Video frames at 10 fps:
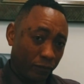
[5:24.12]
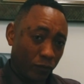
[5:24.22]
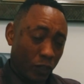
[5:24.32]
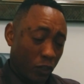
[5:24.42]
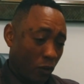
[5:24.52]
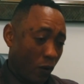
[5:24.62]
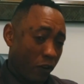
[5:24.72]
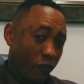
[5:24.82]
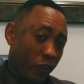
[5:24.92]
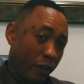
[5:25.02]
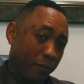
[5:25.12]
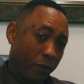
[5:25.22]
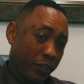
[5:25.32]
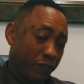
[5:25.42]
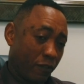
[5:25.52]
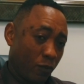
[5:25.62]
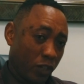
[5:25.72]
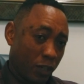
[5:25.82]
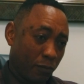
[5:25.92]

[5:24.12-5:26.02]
So one of our employees from Motorsport,